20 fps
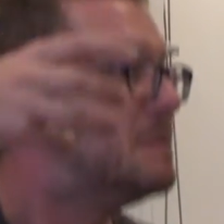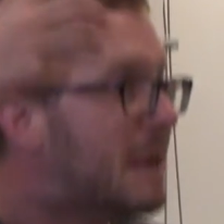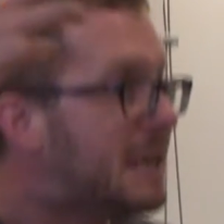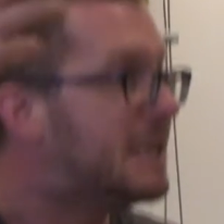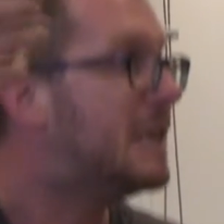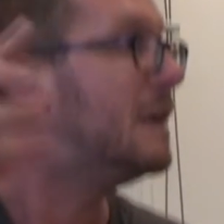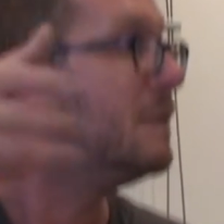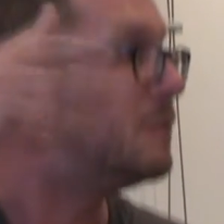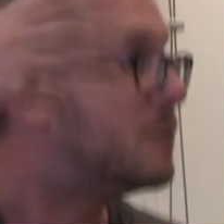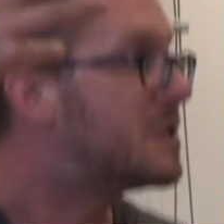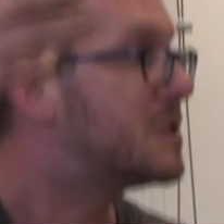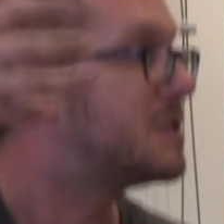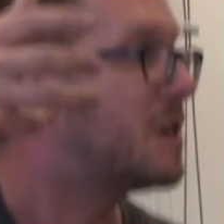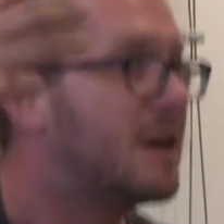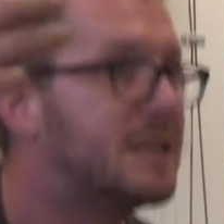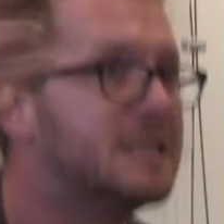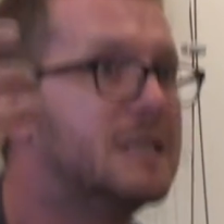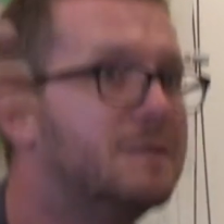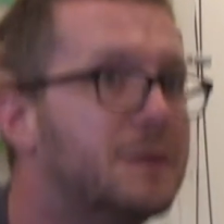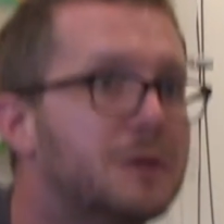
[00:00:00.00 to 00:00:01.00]
medieval
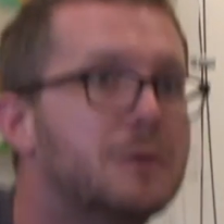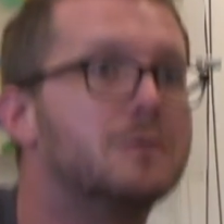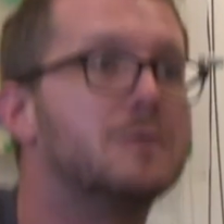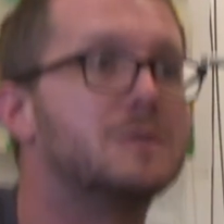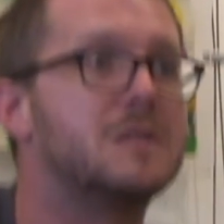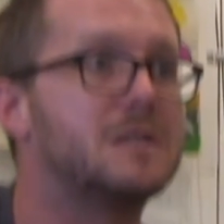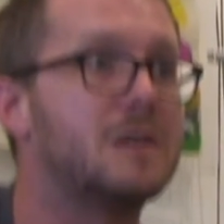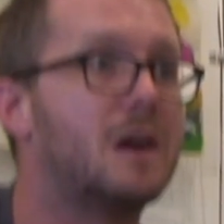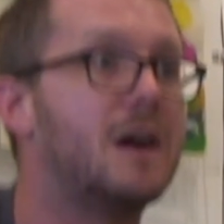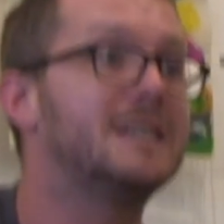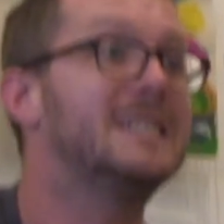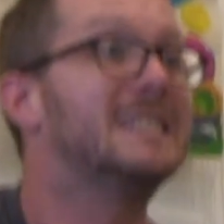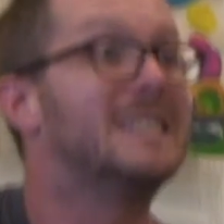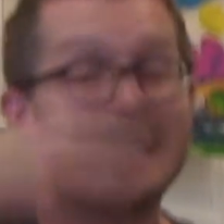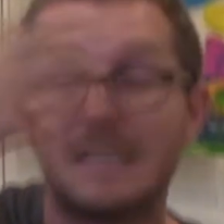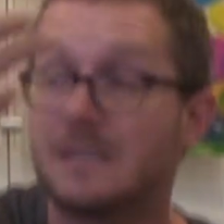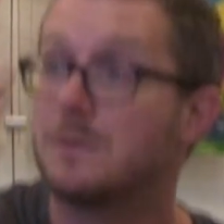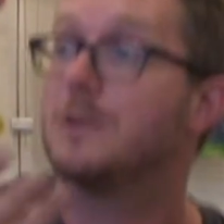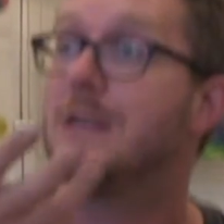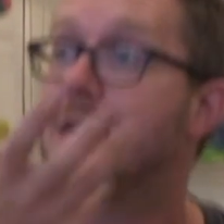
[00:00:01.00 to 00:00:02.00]
societies, feudal societies, and
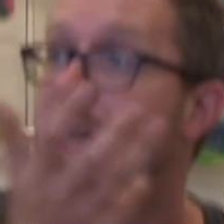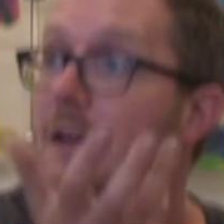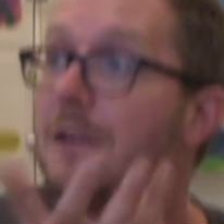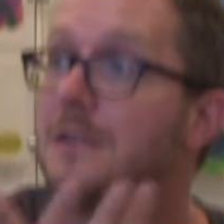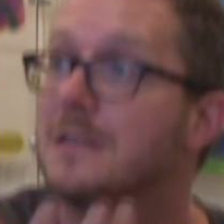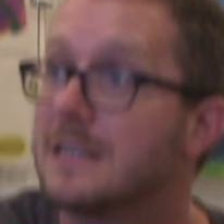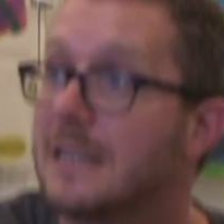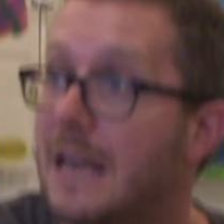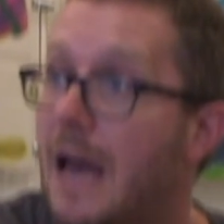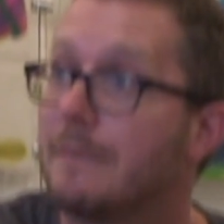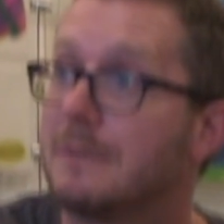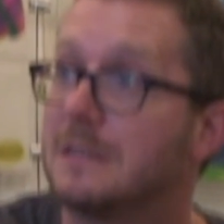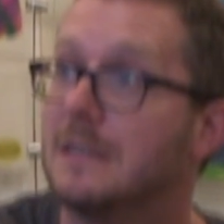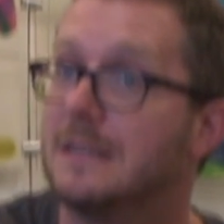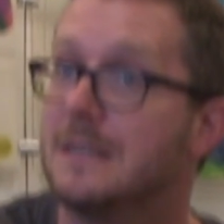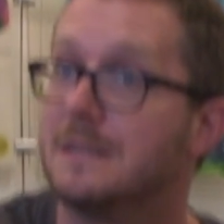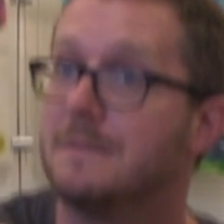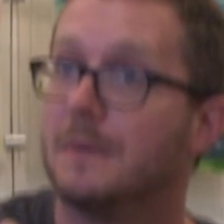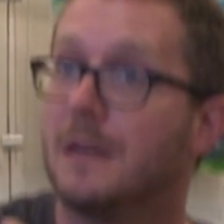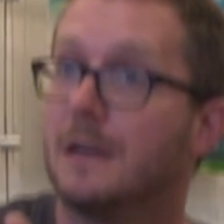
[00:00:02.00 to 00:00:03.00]
that's what you get under
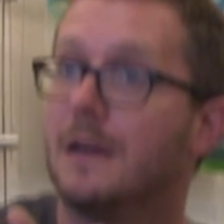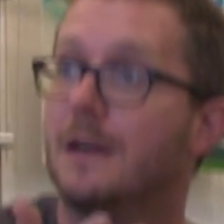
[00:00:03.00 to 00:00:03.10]
capitalism.